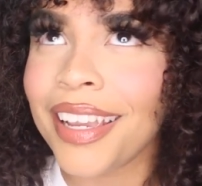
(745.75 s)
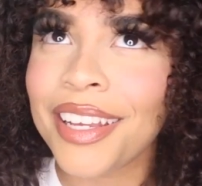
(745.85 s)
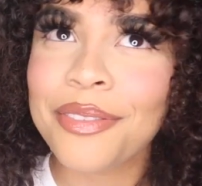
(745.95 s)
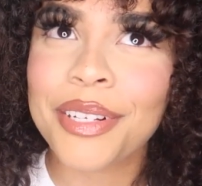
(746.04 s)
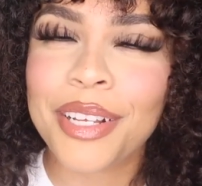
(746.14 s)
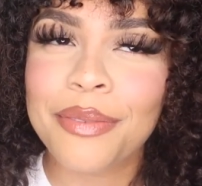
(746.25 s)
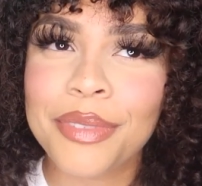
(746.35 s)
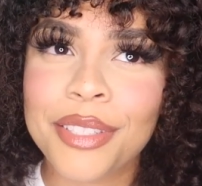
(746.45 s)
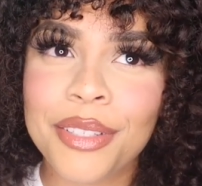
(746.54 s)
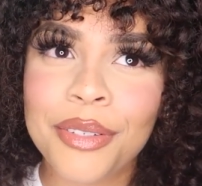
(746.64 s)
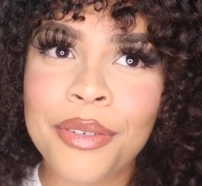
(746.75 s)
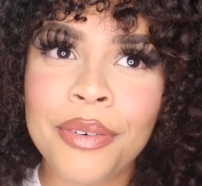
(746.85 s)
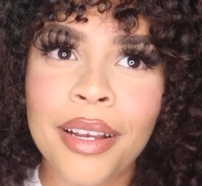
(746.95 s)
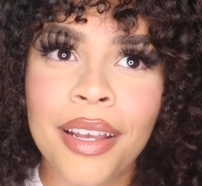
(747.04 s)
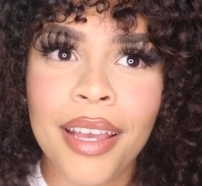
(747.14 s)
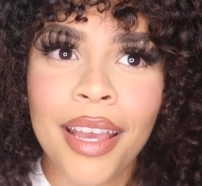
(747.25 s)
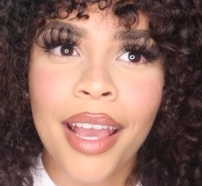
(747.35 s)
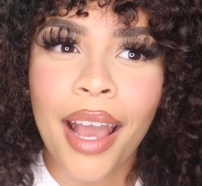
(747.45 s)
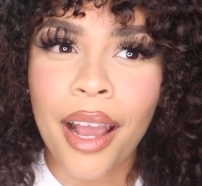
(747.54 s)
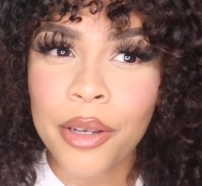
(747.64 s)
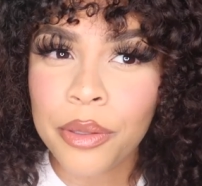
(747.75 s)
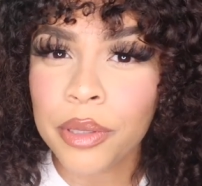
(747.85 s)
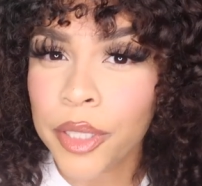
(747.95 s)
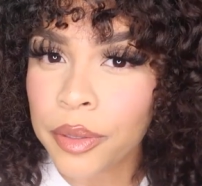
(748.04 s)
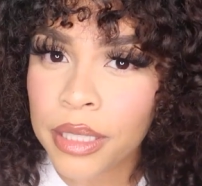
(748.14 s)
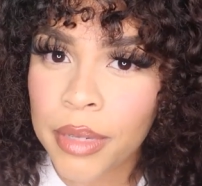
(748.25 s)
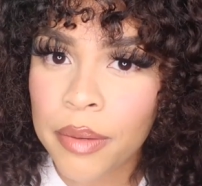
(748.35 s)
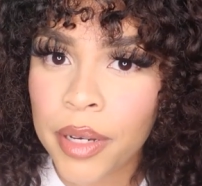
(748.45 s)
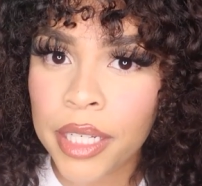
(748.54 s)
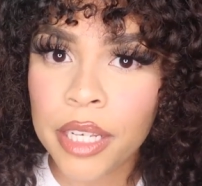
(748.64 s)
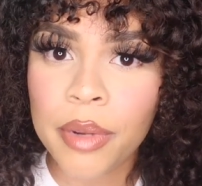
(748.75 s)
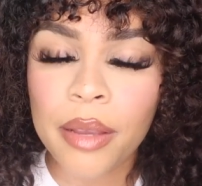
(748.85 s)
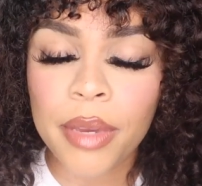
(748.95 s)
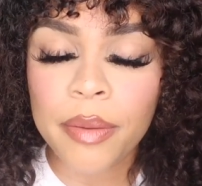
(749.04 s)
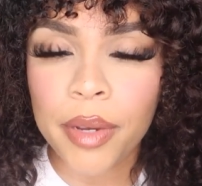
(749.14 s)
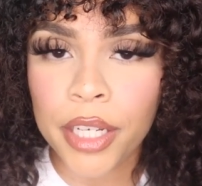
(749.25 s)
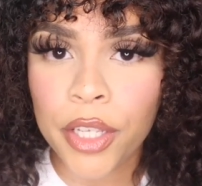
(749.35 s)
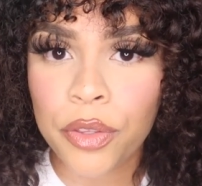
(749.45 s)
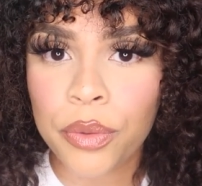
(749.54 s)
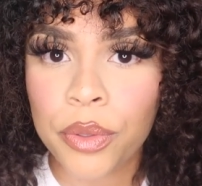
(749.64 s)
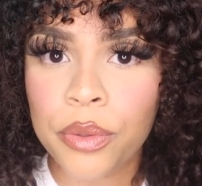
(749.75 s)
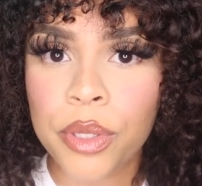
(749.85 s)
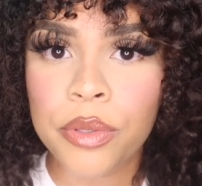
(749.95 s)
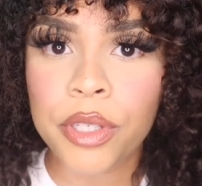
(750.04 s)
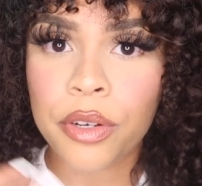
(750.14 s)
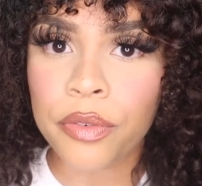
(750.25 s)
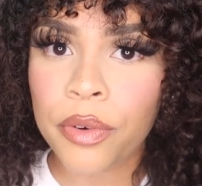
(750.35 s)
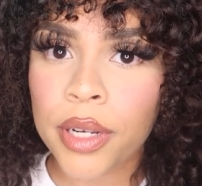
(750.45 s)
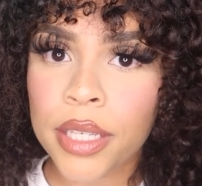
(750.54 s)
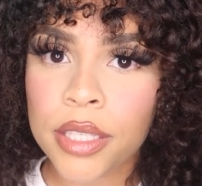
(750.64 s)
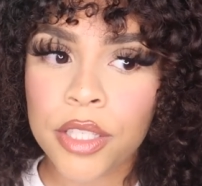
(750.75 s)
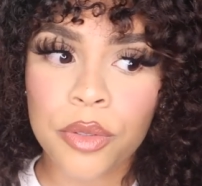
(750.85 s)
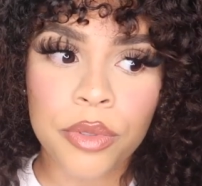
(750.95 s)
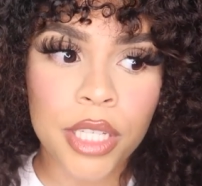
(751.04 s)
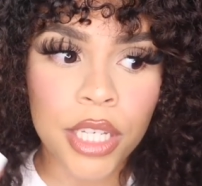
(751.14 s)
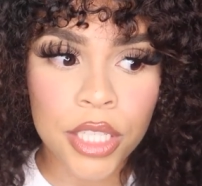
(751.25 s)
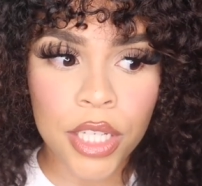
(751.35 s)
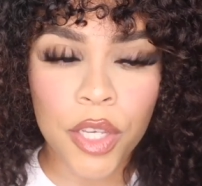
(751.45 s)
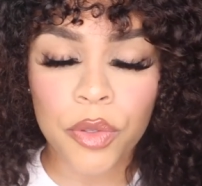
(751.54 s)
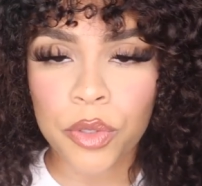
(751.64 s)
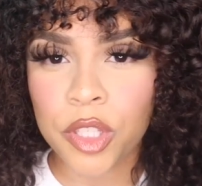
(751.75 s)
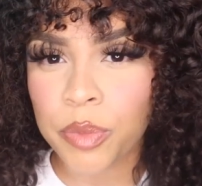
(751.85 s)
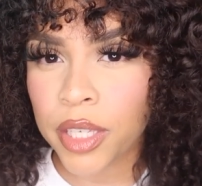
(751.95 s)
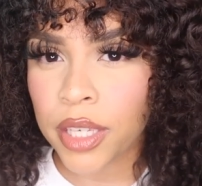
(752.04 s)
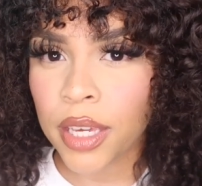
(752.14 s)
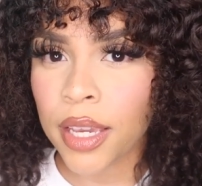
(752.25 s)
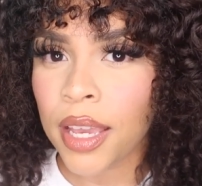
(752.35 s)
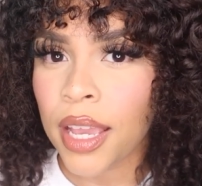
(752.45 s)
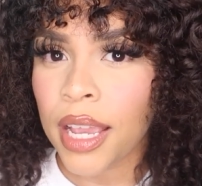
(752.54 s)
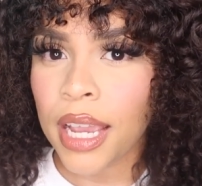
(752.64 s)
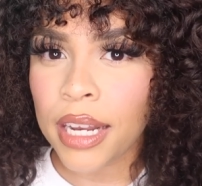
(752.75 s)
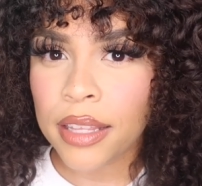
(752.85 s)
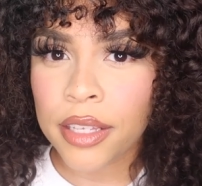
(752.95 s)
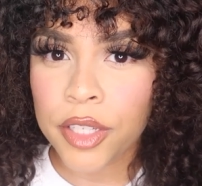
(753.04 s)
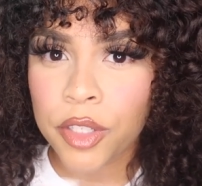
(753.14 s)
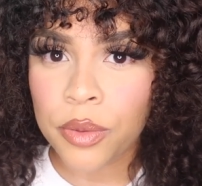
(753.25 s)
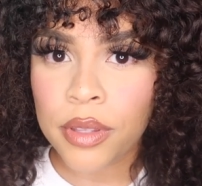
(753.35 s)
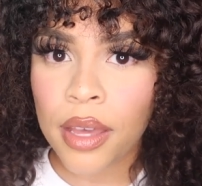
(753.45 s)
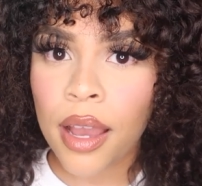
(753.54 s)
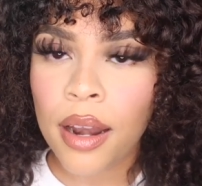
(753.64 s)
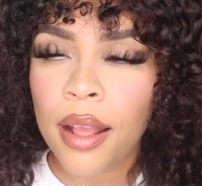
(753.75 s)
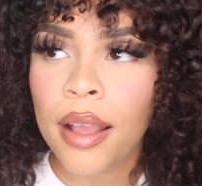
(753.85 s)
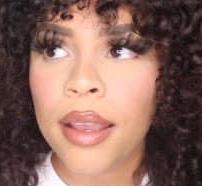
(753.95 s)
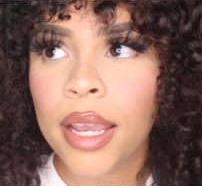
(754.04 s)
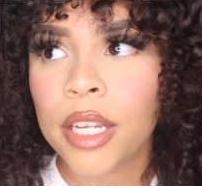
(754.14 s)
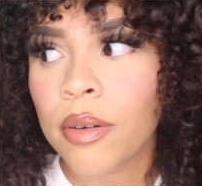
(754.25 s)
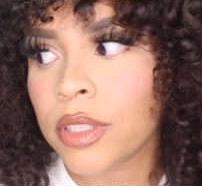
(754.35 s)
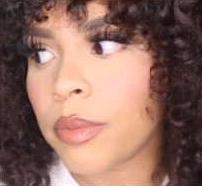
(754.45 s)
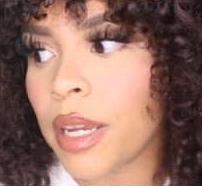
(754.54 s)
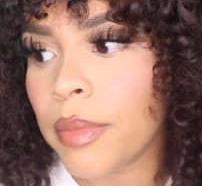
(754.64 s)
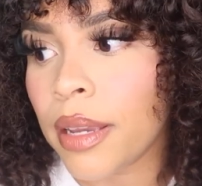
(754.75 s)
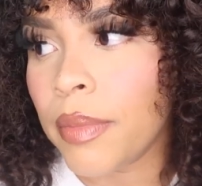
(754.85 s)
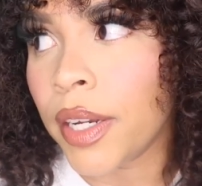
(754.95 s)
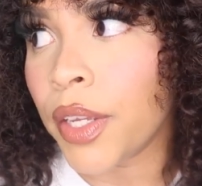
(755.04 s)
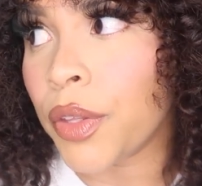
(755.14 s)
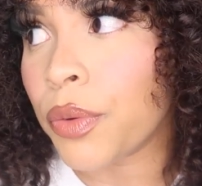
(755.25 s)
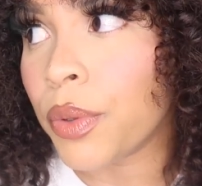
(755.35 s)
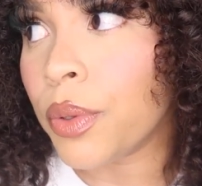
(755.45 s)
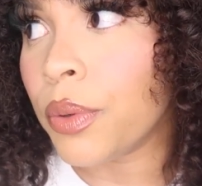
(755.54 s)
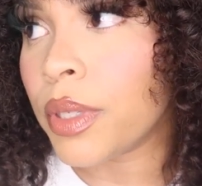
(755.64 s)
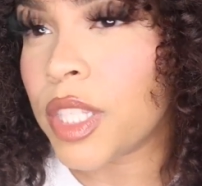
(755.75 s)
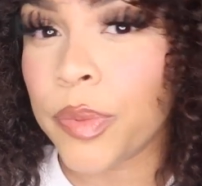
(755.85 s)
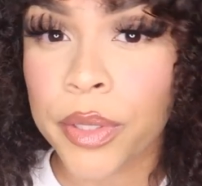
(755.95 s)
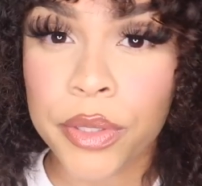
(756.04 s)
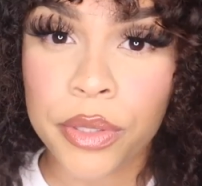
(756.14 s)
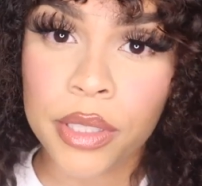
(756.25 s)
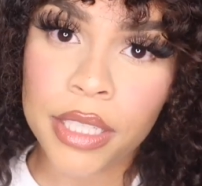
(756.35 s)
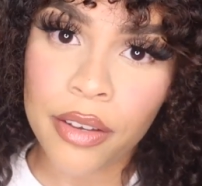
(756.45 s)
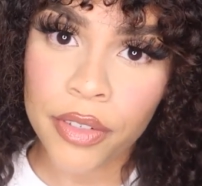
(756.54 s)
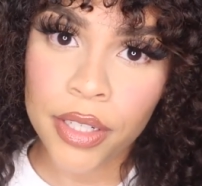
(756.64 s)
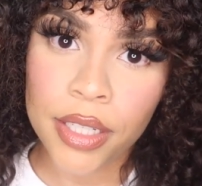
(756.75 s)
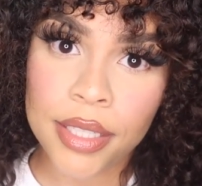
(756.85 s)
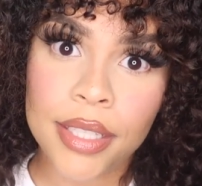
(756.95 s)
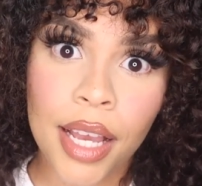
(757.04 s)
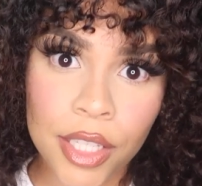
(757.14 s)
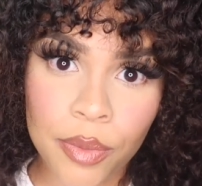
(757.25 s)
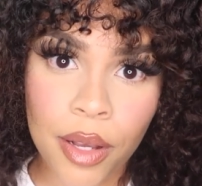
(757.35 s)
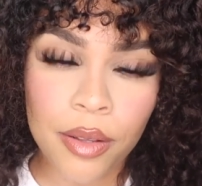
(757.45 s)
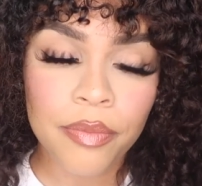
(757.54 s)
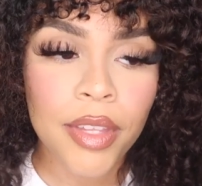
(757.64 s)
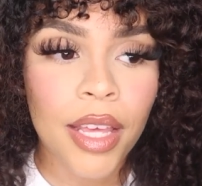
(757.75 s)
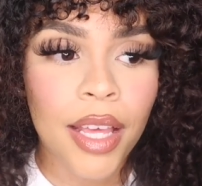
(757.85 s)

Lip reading: And when it comes to how you literally make money, you might make money through using your voice, through teaching, through speaking, anything to do with that. And you also might make money through spiritual endeavors as well.